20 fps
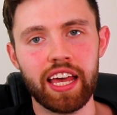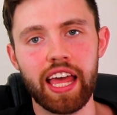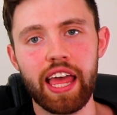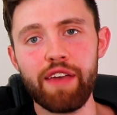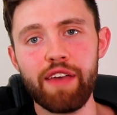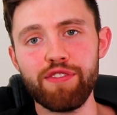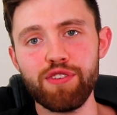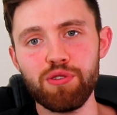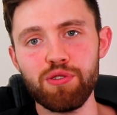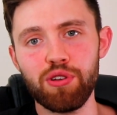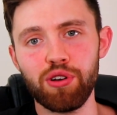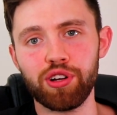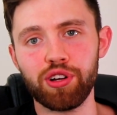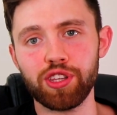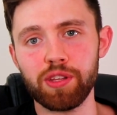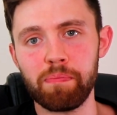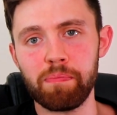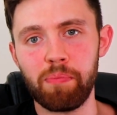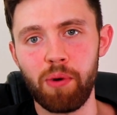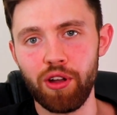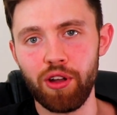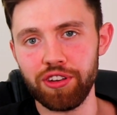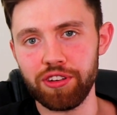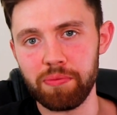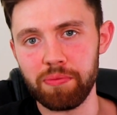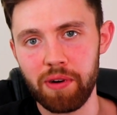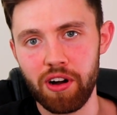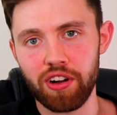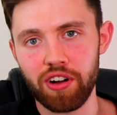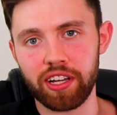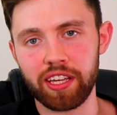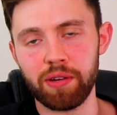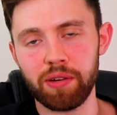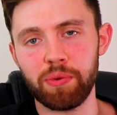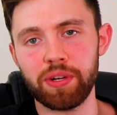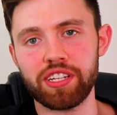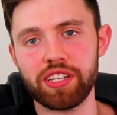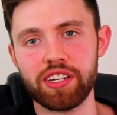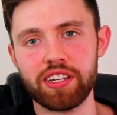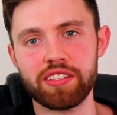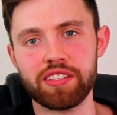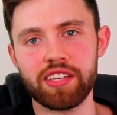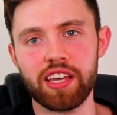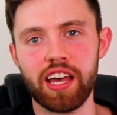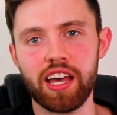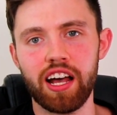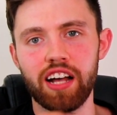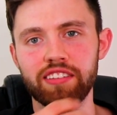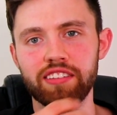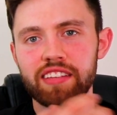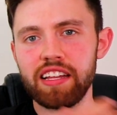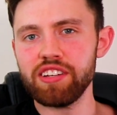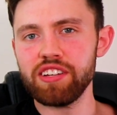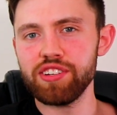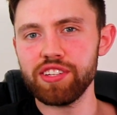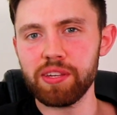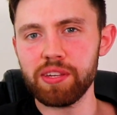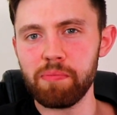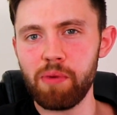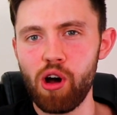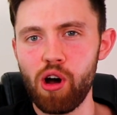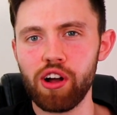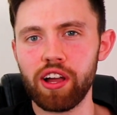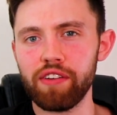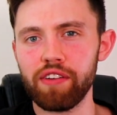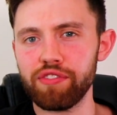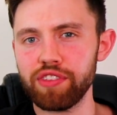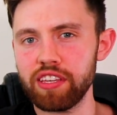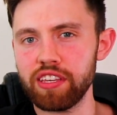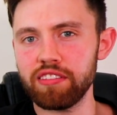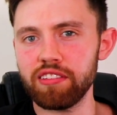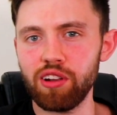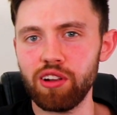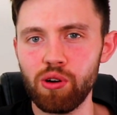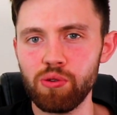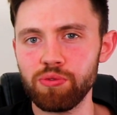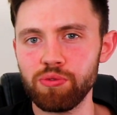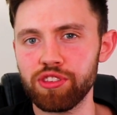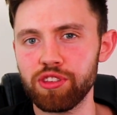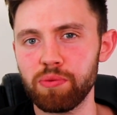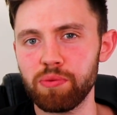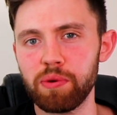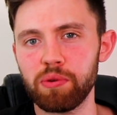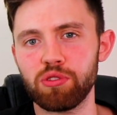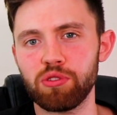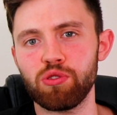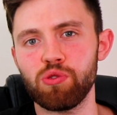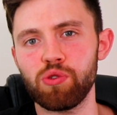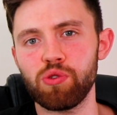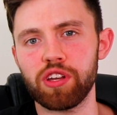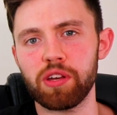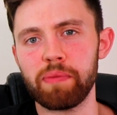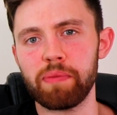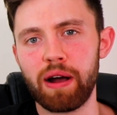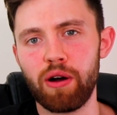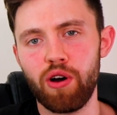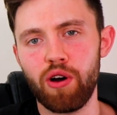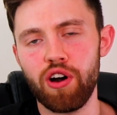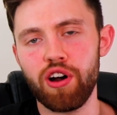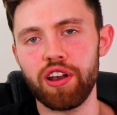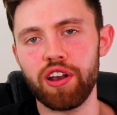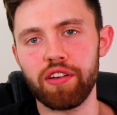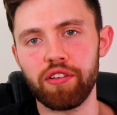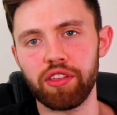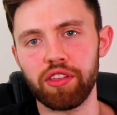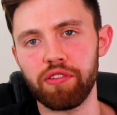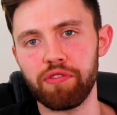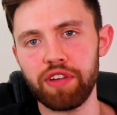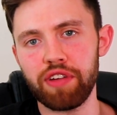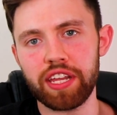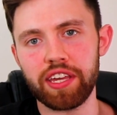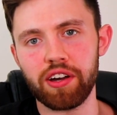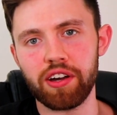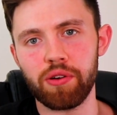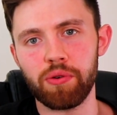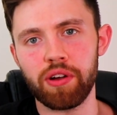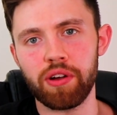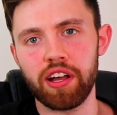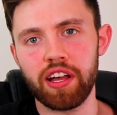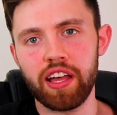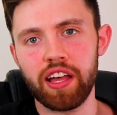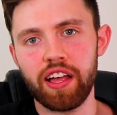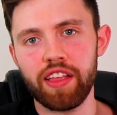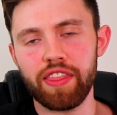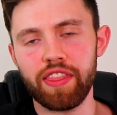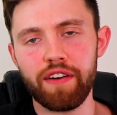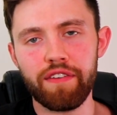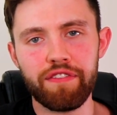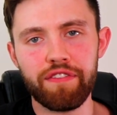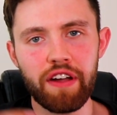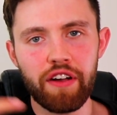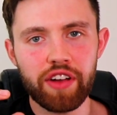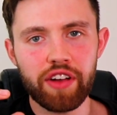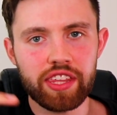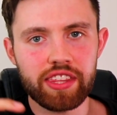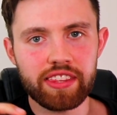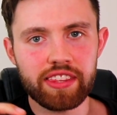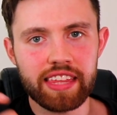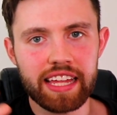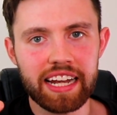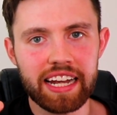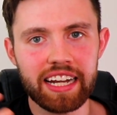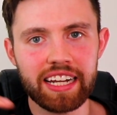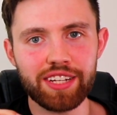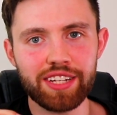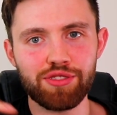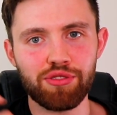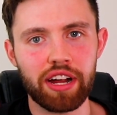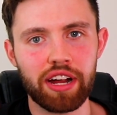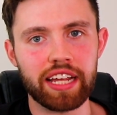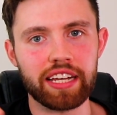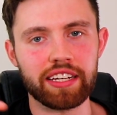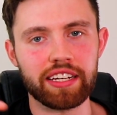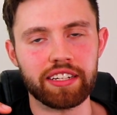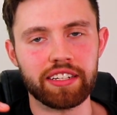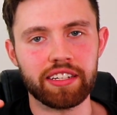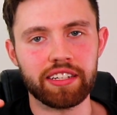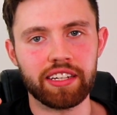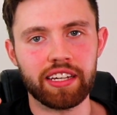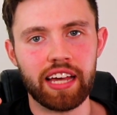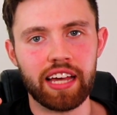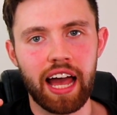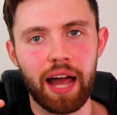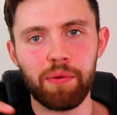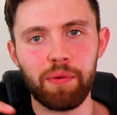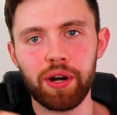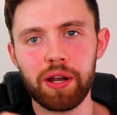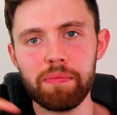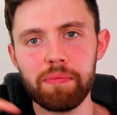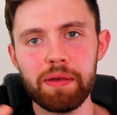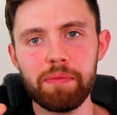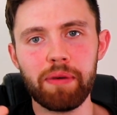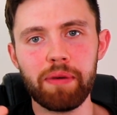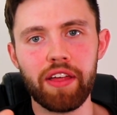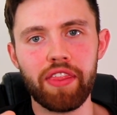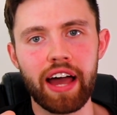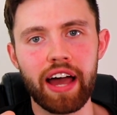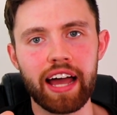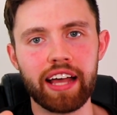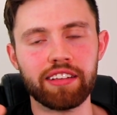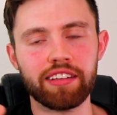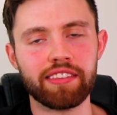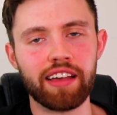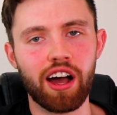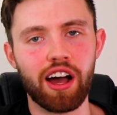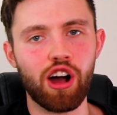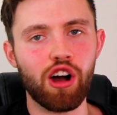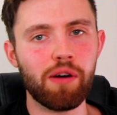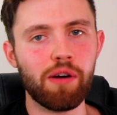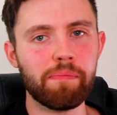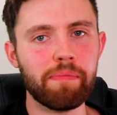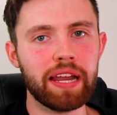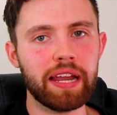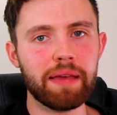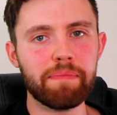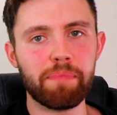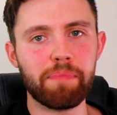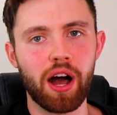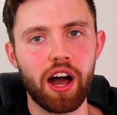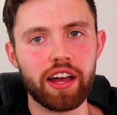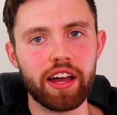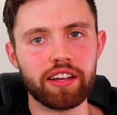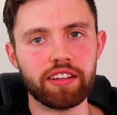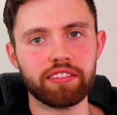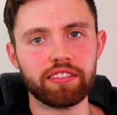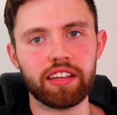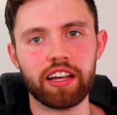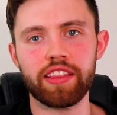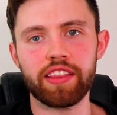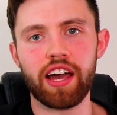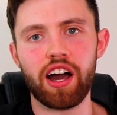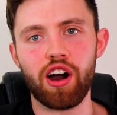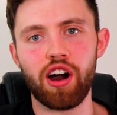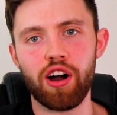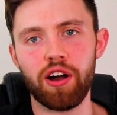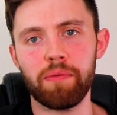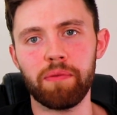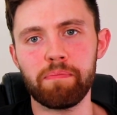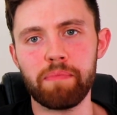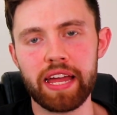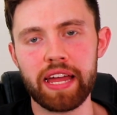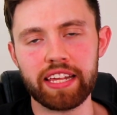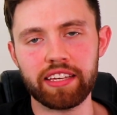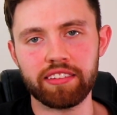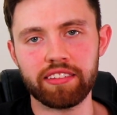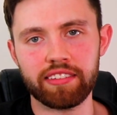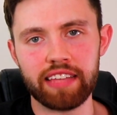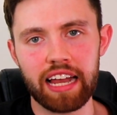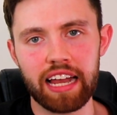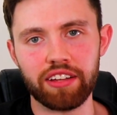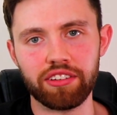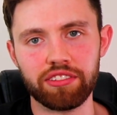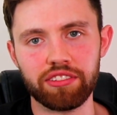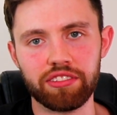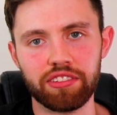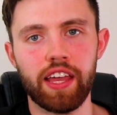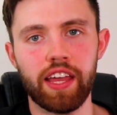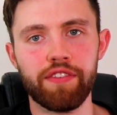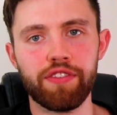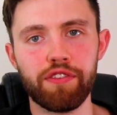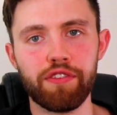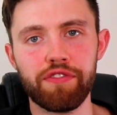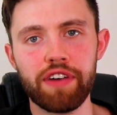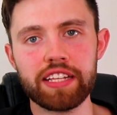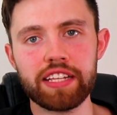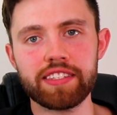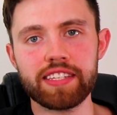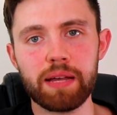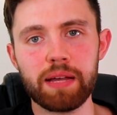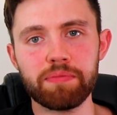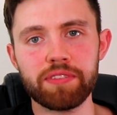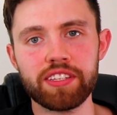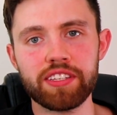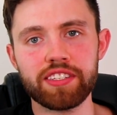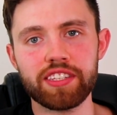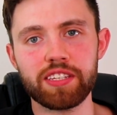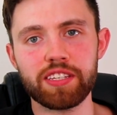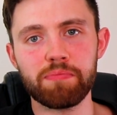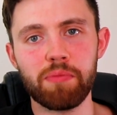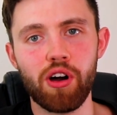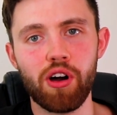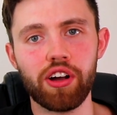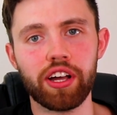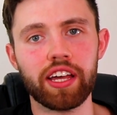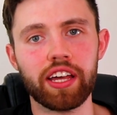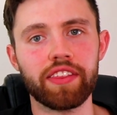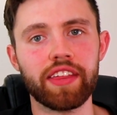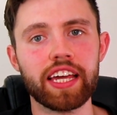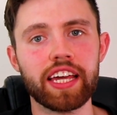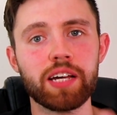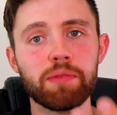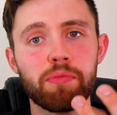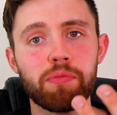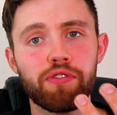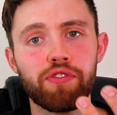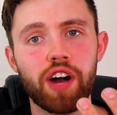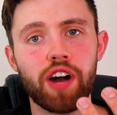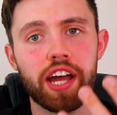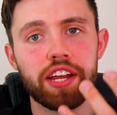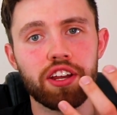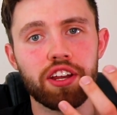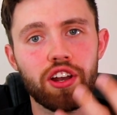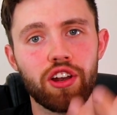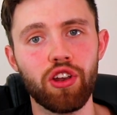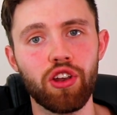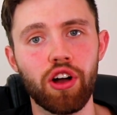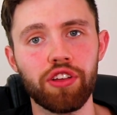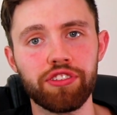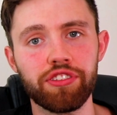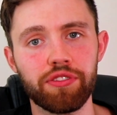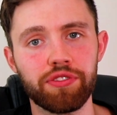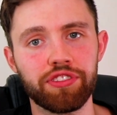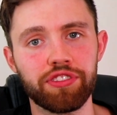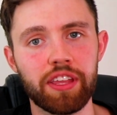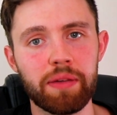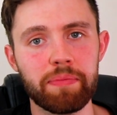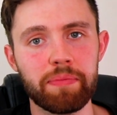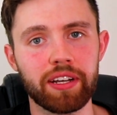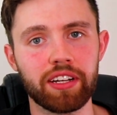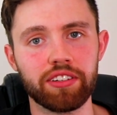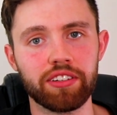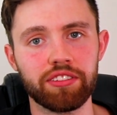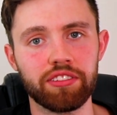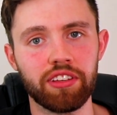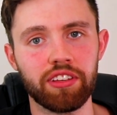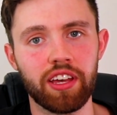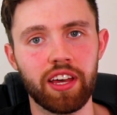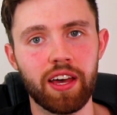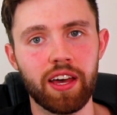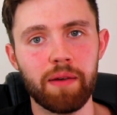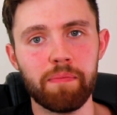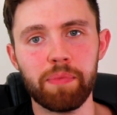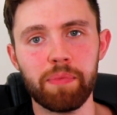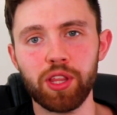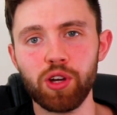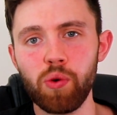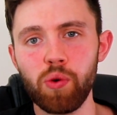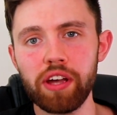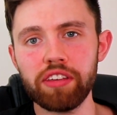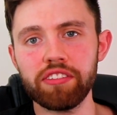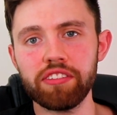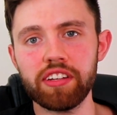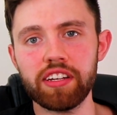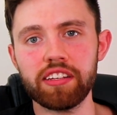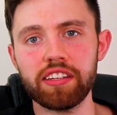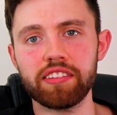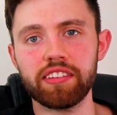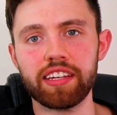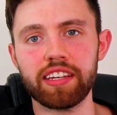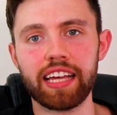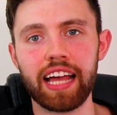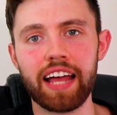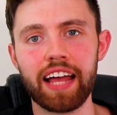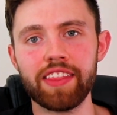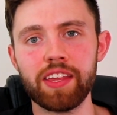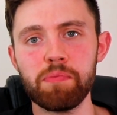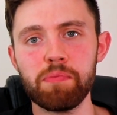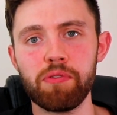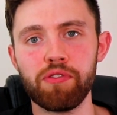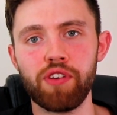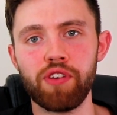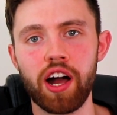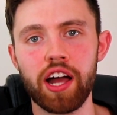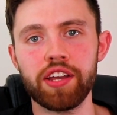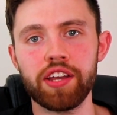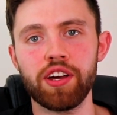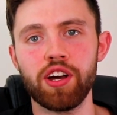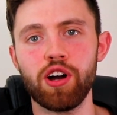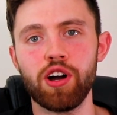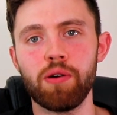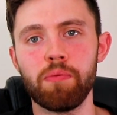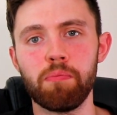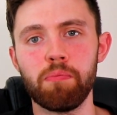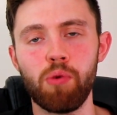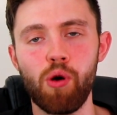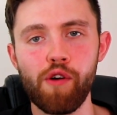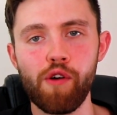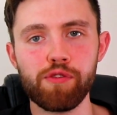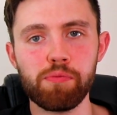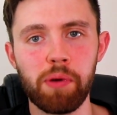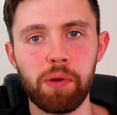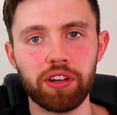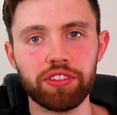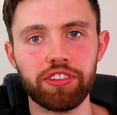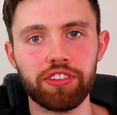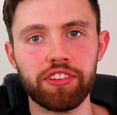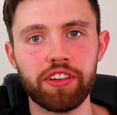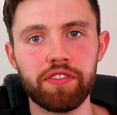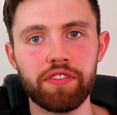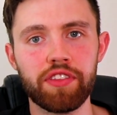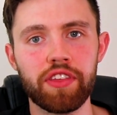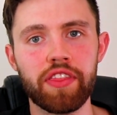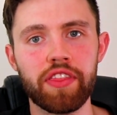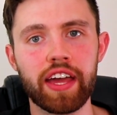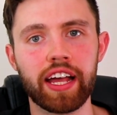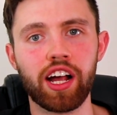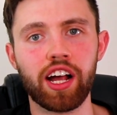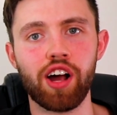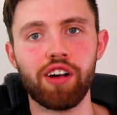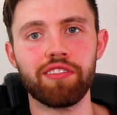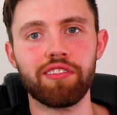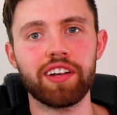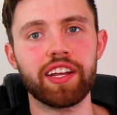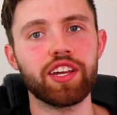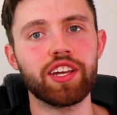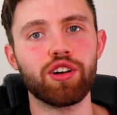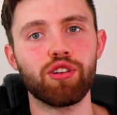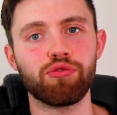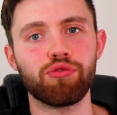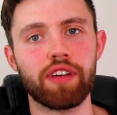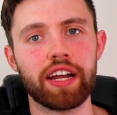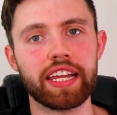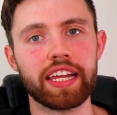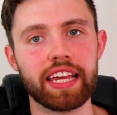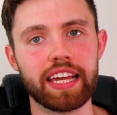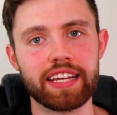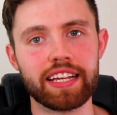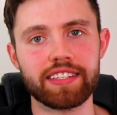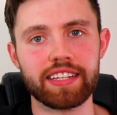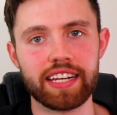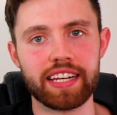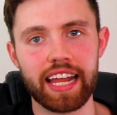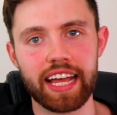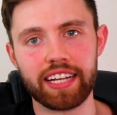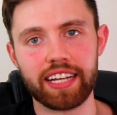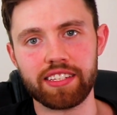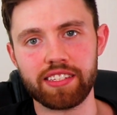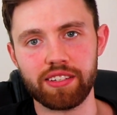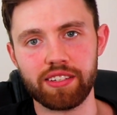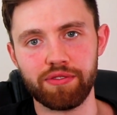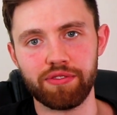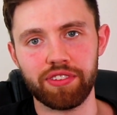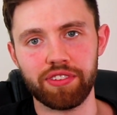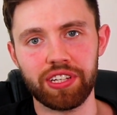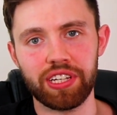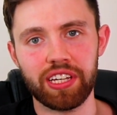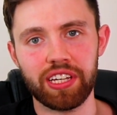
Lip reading: If you look at the bond market, which is essentially the market for these loans that we were talking about earlier in the video, they're very thinly traded. And what I mean by that is there aren't many buyers and there aren't many sellers. If the Fed steps into this market, they can provide a lot of stimulus. But the question is, can they provide more of a positive than there currently already is a negative?